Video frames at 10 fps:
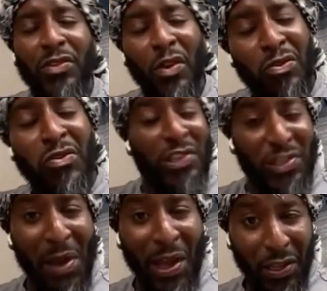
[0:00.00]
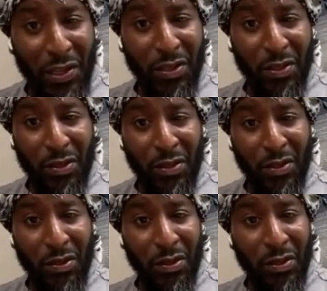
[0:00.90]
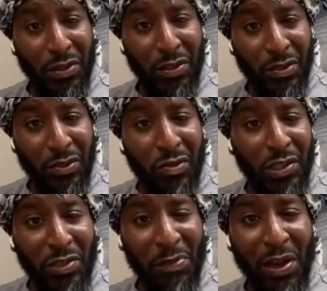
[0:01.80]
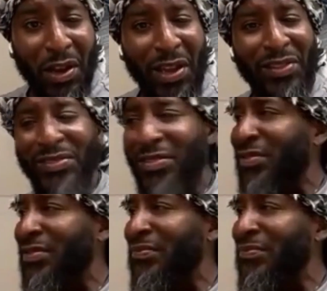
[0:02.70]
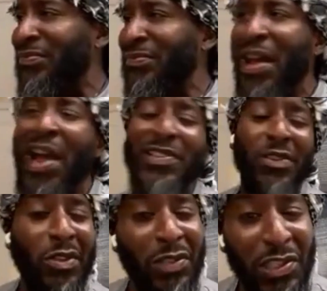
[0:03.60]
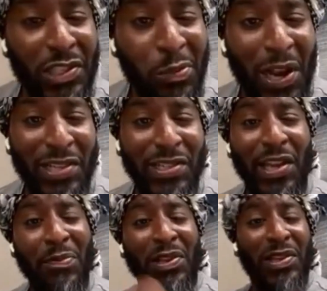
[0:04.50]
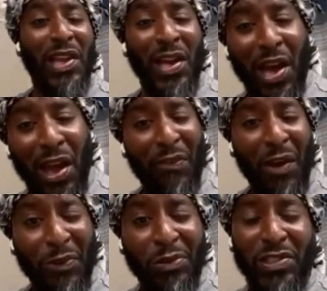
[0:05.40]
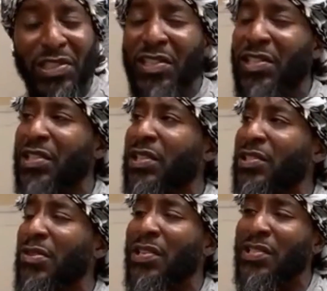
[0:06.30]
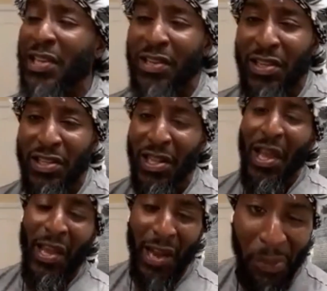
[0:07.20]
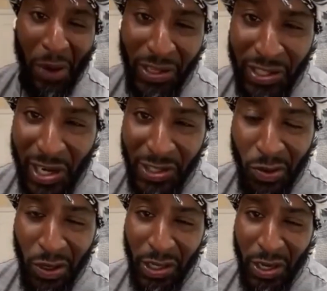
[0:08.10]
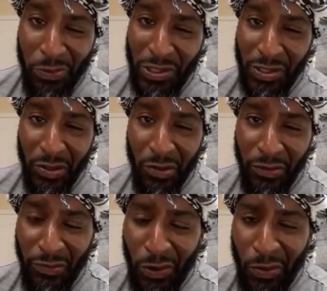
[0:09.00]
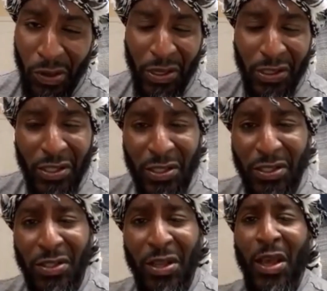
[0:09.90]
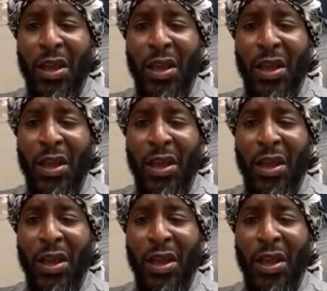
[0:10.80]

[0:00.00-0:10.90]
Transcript: So you can smell it, because you can smell like, all right, so this is what I stated because I felt the tension. And so I stated this, and I apologize to all the empresses on the phone and the sisters